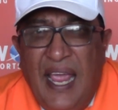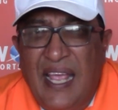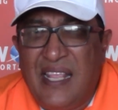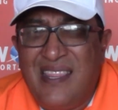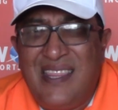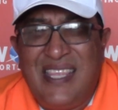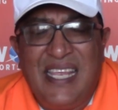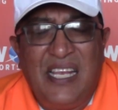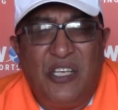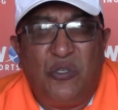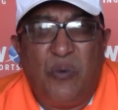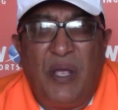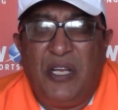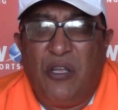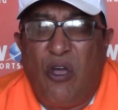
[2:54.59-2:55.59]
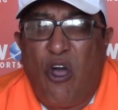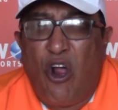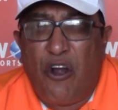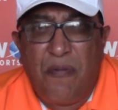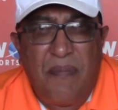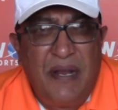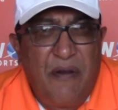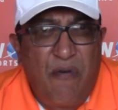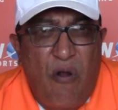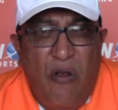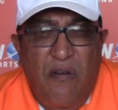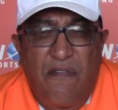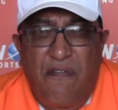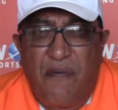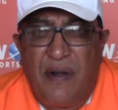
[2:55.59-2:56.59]
and things went horribly
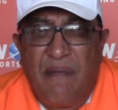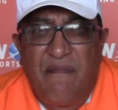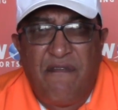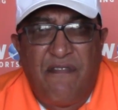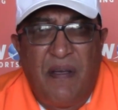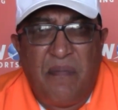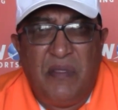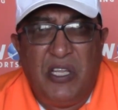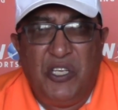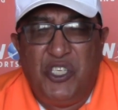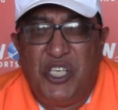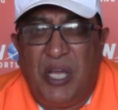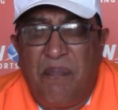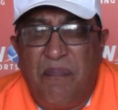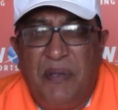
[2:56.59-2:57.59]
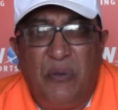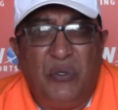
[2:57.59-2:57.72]
wrong for him from the jump.